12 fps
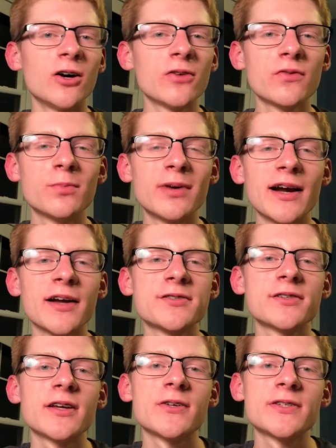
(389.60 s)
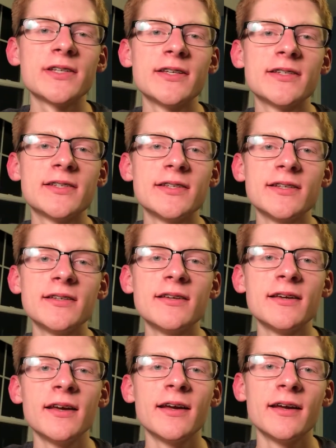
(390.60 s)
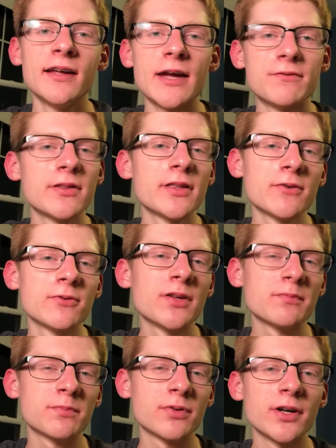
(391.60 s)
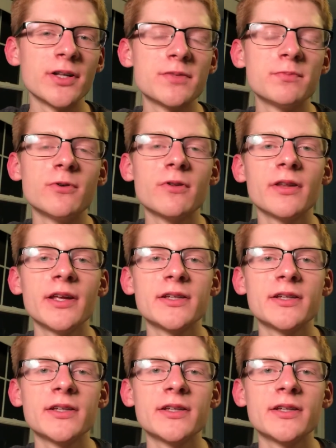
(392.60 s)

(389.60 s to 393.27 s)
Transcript: All of the brackets are now CNC'd. Everything went pretty smoothly,